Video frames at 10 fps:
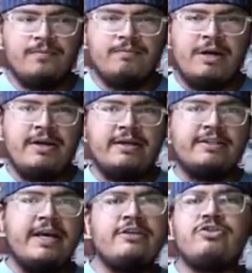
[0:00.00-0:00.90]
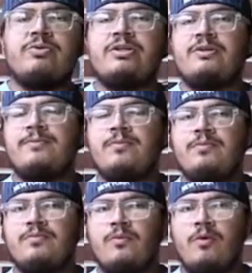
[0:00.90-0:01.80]
My next entry,
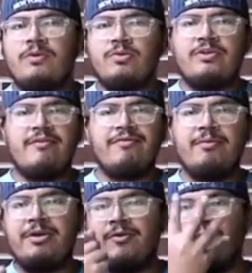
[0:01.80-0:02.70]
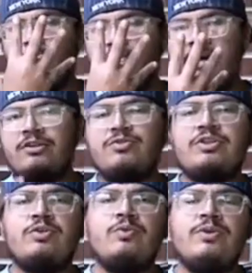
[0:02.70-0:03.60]
which will definitely be the fourth entry
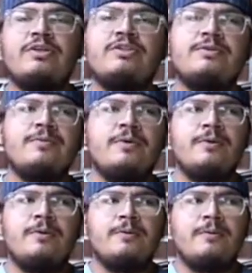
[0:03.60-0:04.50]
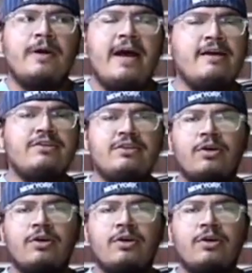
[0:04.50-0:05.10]
to this, actually